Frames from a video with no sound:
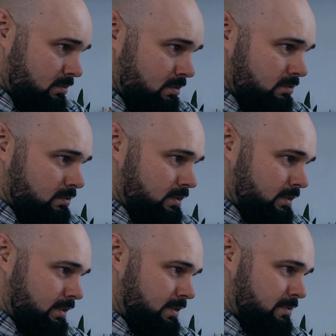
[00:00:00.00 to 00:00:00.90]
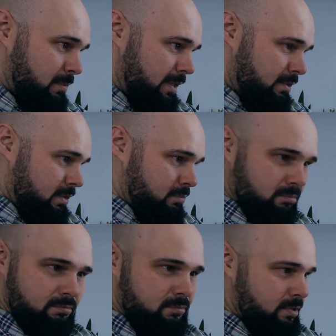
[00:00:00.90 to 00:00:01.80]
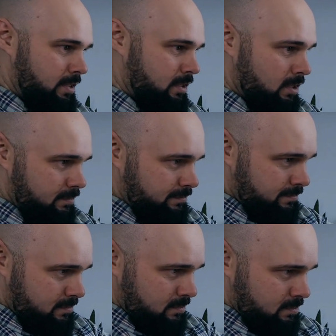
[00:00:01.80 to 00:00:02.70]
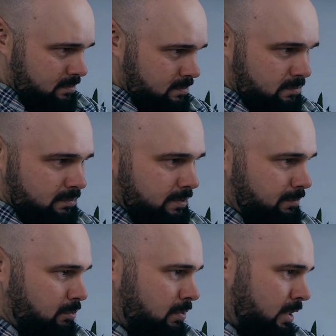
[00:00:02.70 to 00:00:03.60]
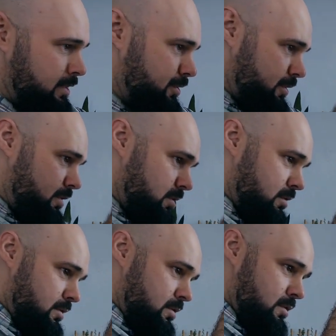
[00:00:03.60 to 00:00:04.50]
Oh, looks like this might come right off. We have a washer.